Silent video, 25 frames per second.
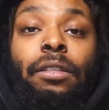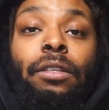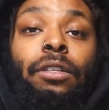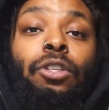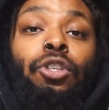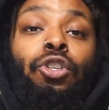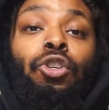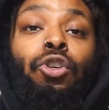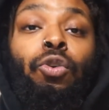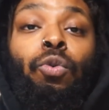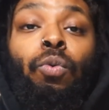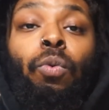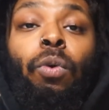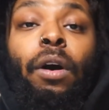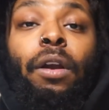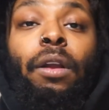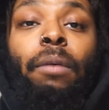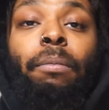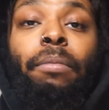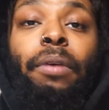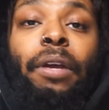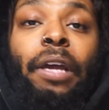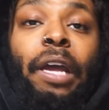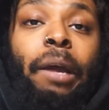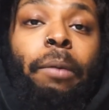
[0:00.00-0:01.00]
you want to
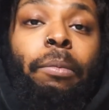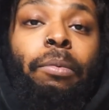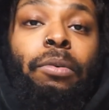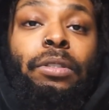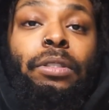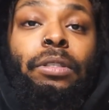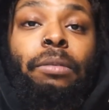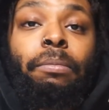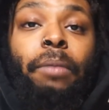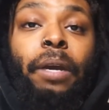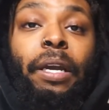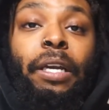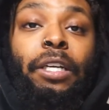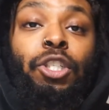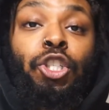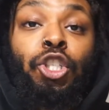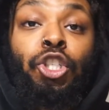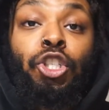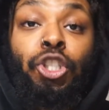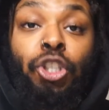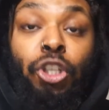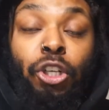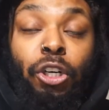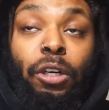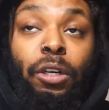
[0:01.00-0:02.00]
be able to make
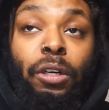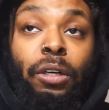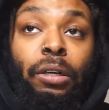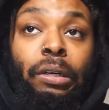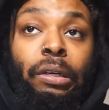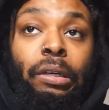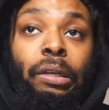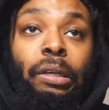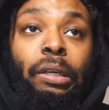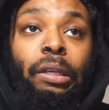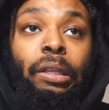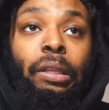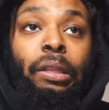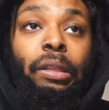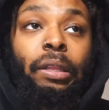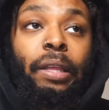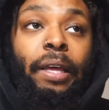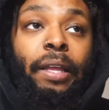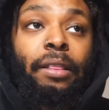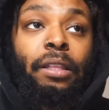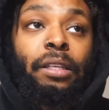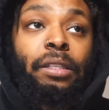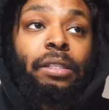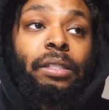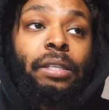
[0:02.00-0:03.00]
sure
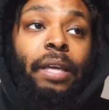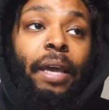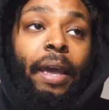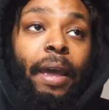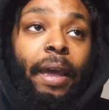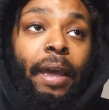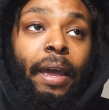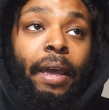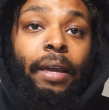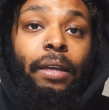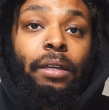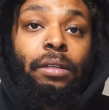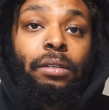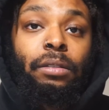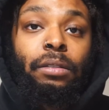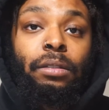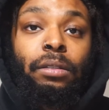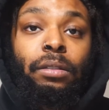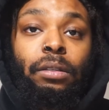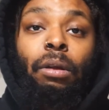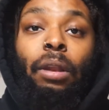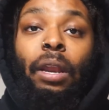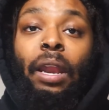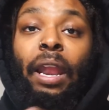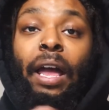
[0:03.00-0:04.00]
that the tags
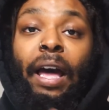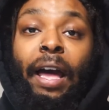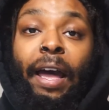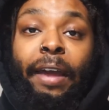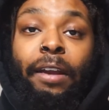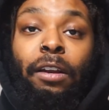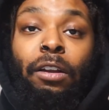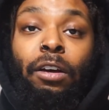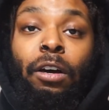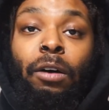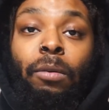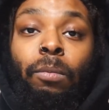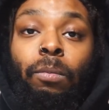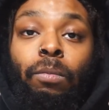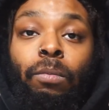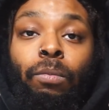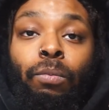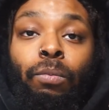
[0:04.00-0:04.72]
line up